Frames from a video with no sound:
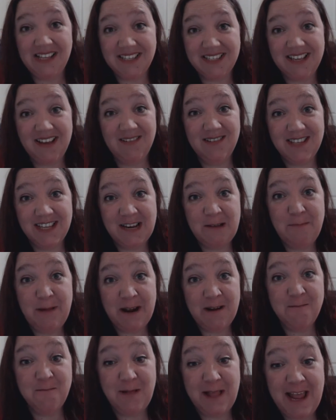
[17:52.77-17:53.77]
that sounds like a
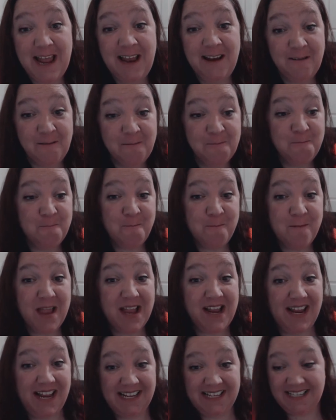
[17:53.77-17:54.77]
better plan.
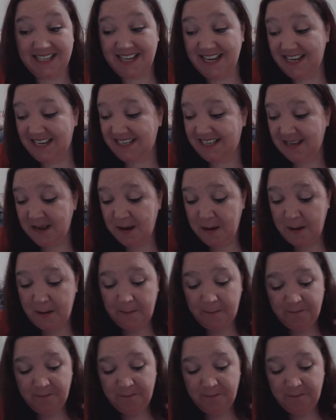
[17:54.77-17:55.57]
It does.